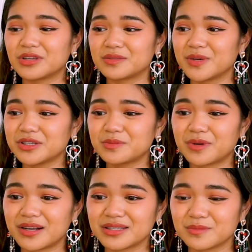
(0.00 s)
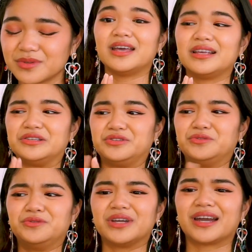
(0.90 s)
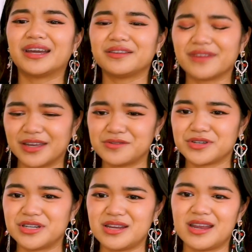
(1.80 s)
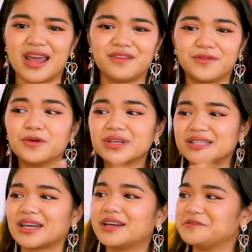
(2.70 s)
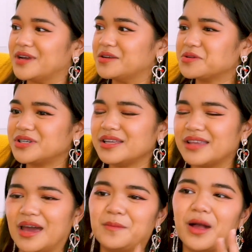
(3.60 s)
as much as possible, exude a kind of energy and focus a kind of energy that